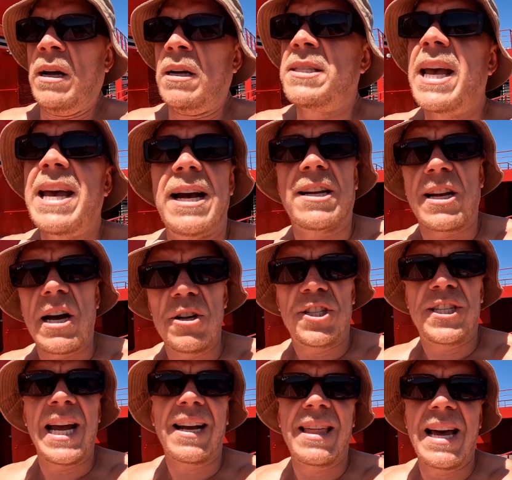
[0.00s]
So yeah, go and
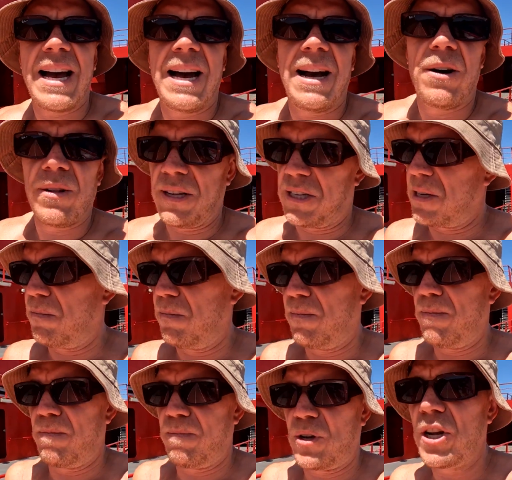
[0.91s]
check that out. There's
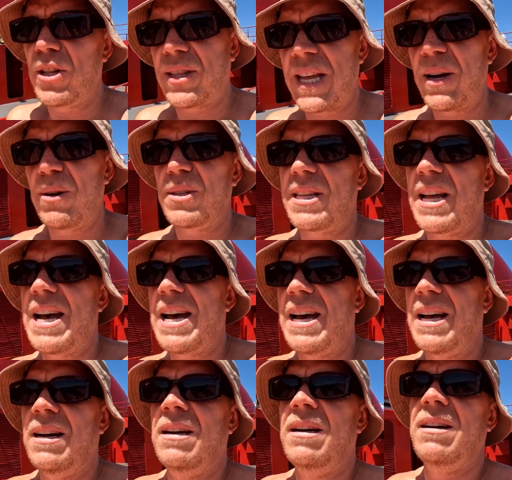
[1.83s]
some good deals
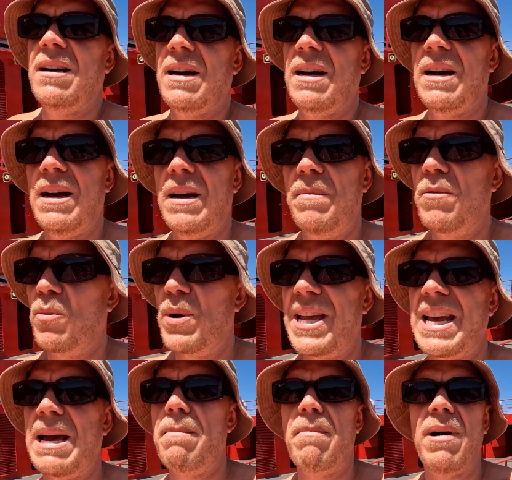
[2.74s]
there where you
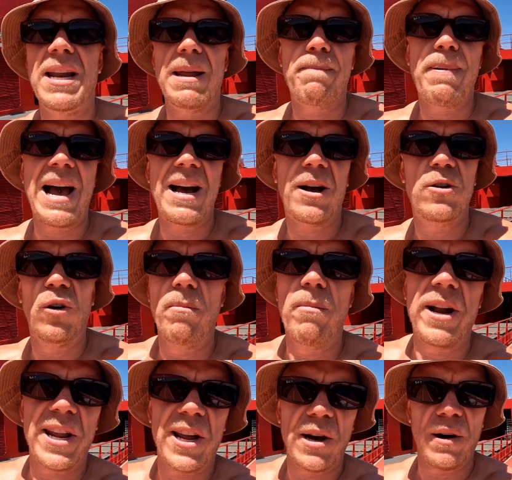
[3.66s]
get money back or
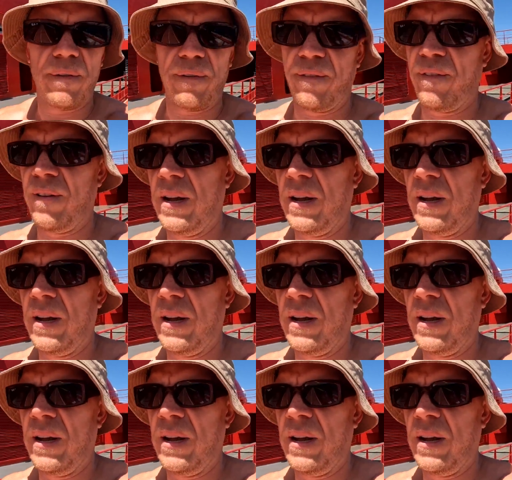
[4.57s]
money off,